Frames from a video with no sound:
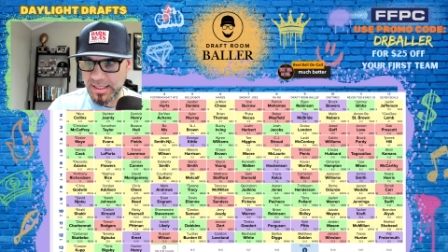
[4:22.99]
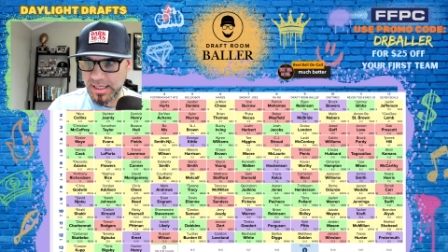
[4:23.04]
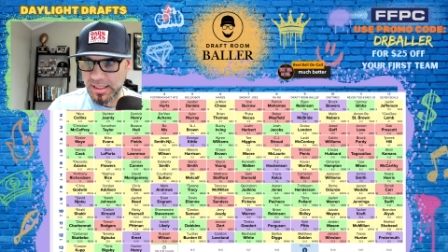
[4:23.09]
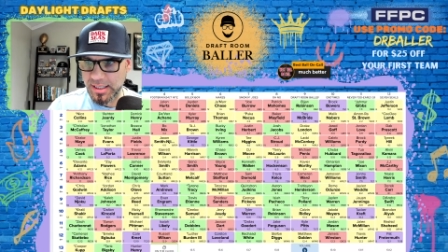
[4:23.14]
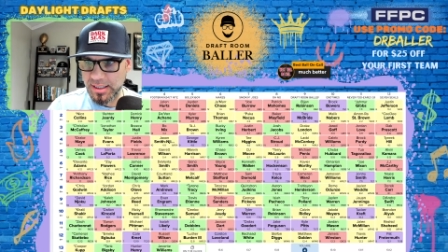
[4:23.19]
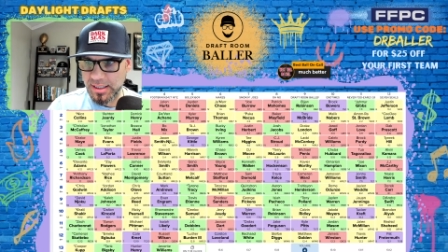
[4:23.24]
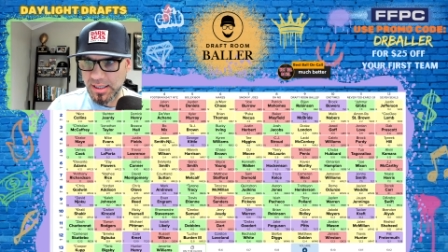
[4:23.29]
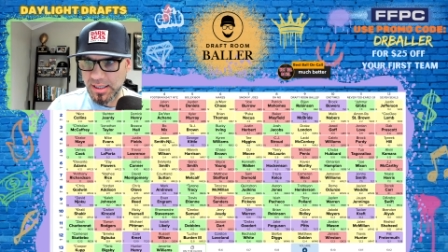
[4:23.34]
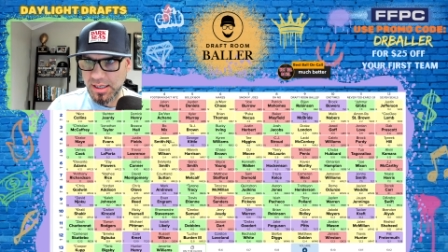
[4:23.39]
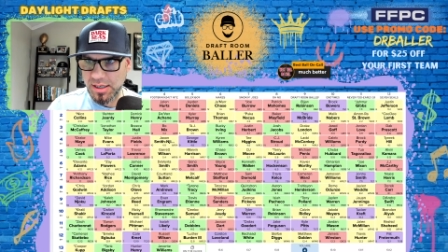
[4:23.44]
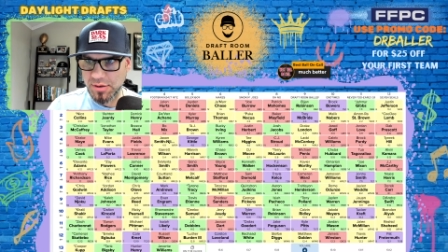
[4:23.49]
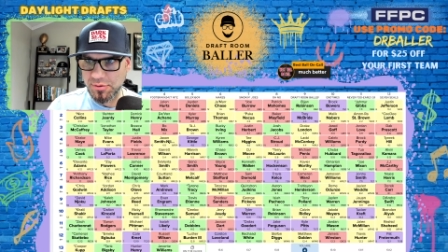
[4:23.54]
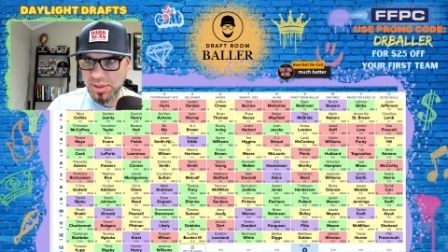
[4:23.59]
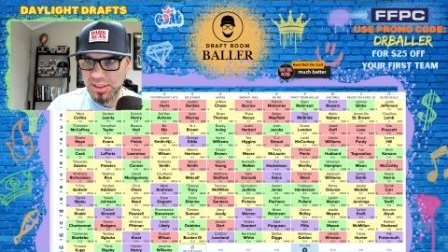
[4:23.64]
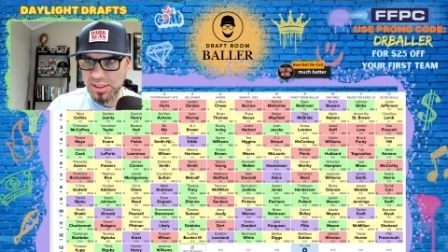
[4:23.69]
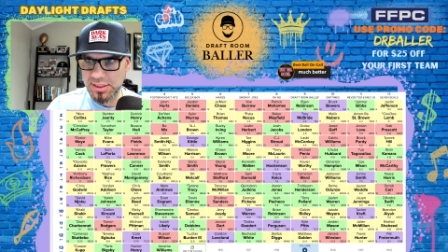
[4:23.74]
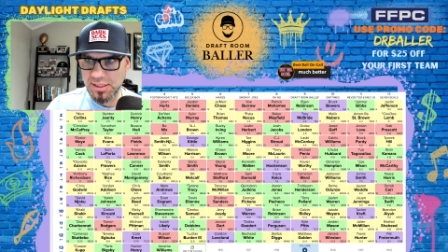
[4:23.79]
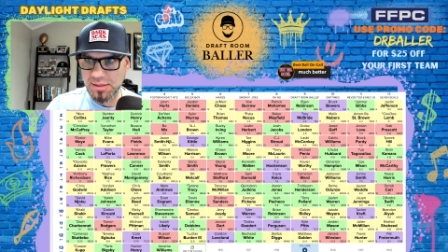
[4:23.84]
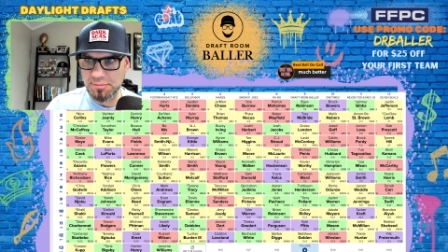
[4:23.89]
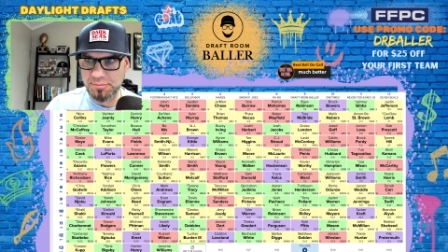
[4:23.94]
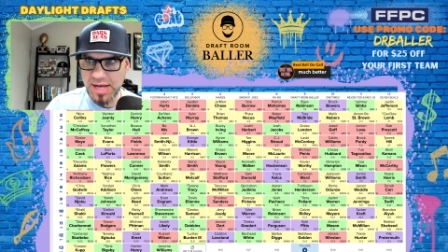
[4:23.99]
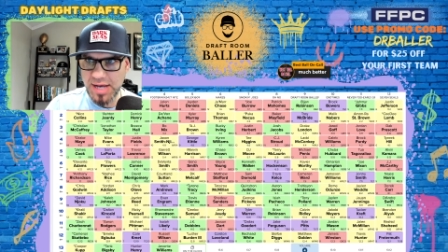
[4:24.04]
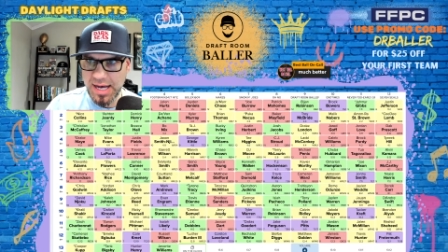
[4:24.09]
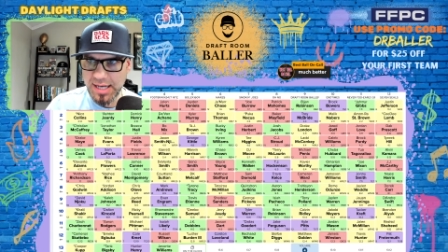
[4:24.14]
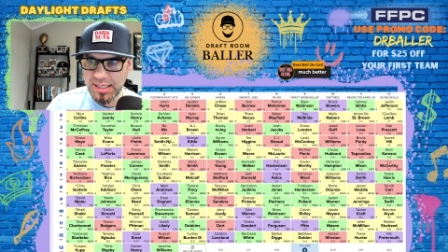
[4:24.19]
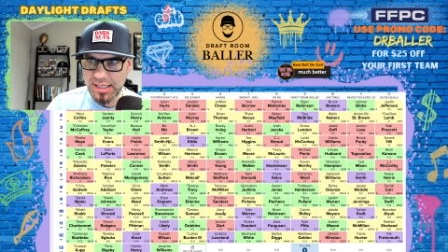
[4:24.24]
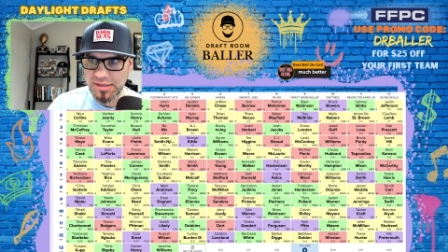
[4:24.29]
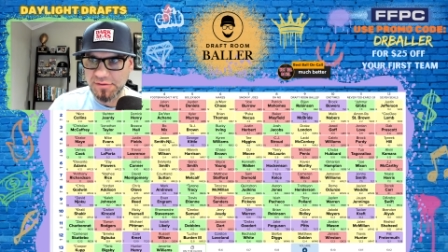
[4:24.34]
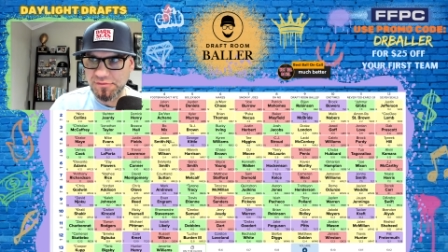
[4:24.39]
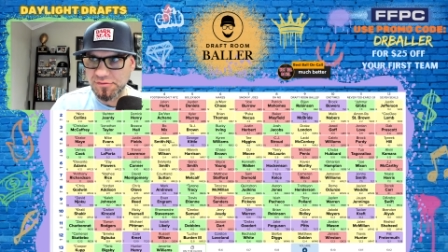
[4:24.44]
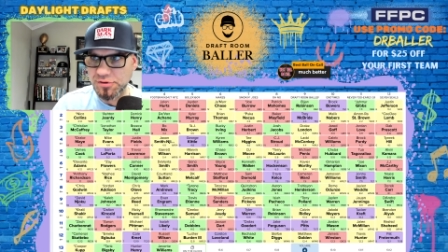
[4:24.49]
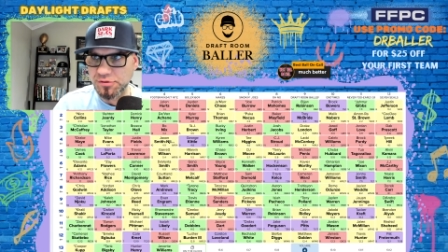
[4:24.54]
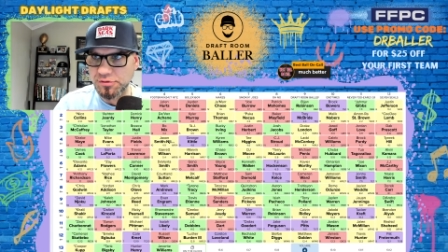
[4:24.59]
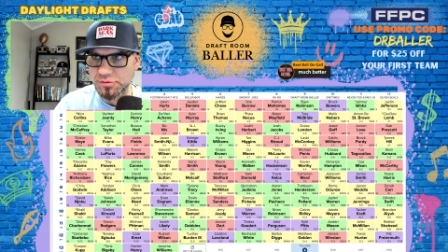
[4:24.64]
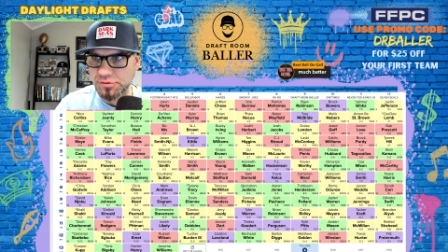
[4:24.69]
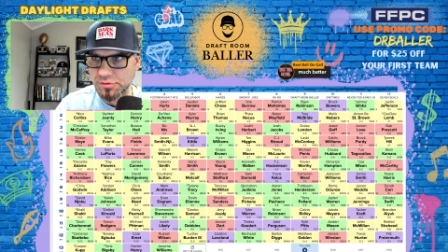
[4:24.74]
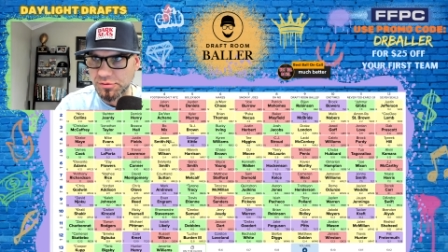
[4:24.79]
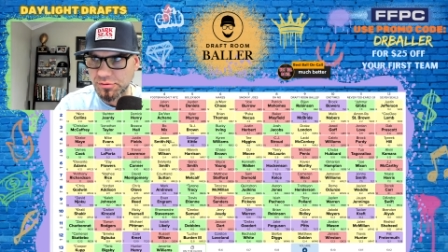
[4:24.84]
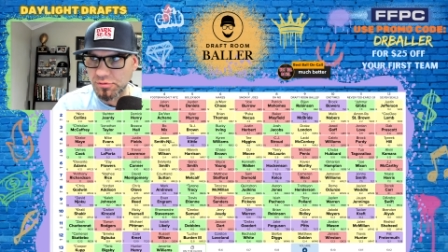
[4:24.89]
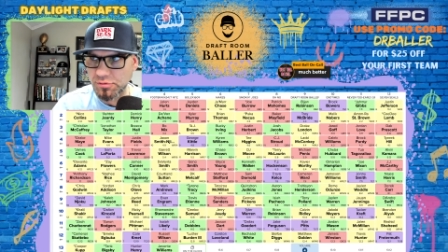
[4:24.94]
and welcome back if you